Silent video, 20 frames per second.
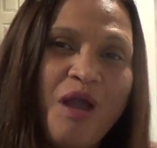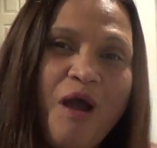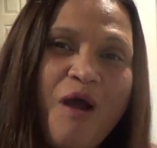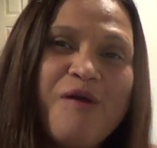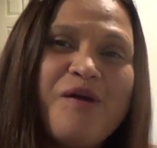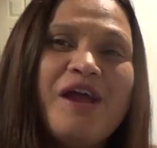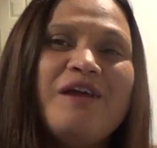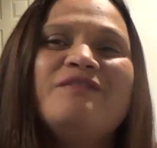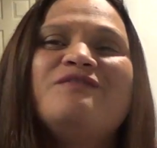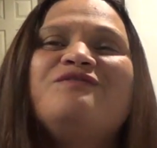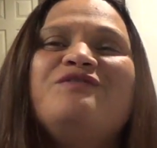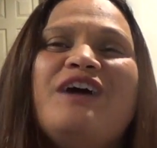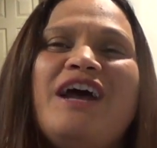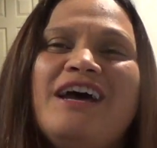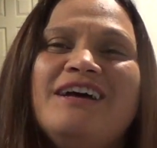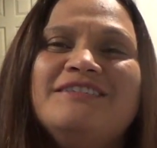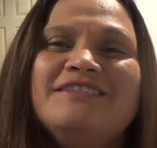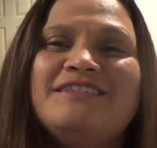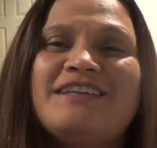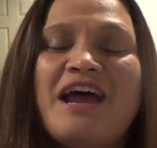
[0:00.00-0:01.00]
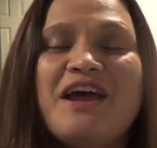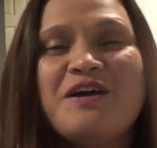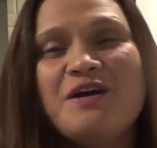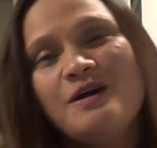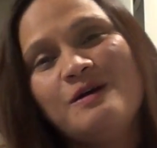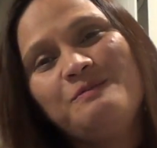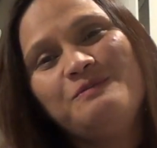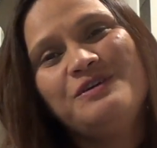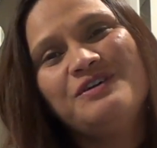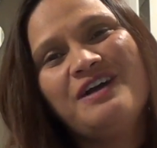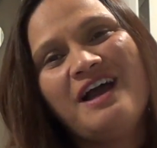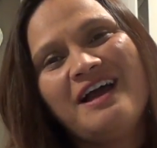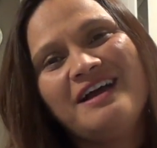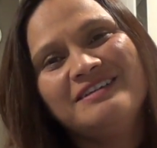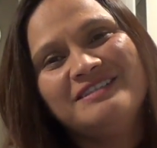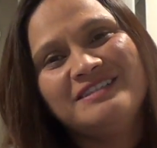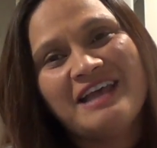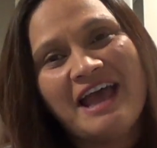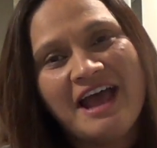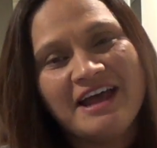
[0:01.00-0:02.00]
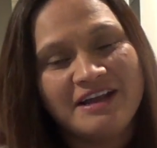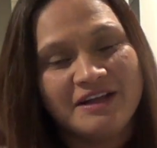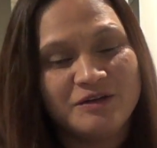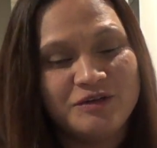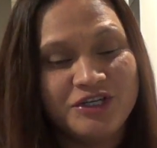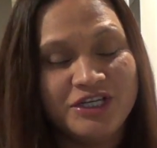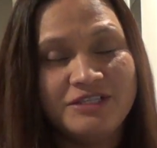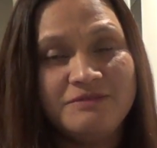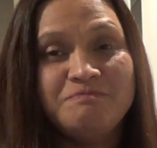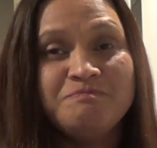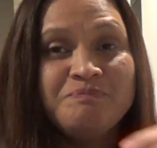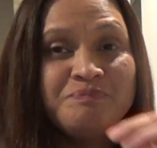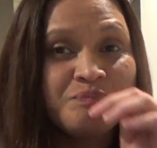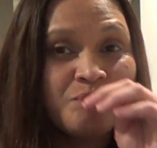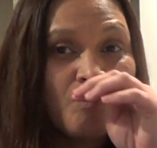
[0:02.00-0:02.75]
Alright friends, I hope you guys had a good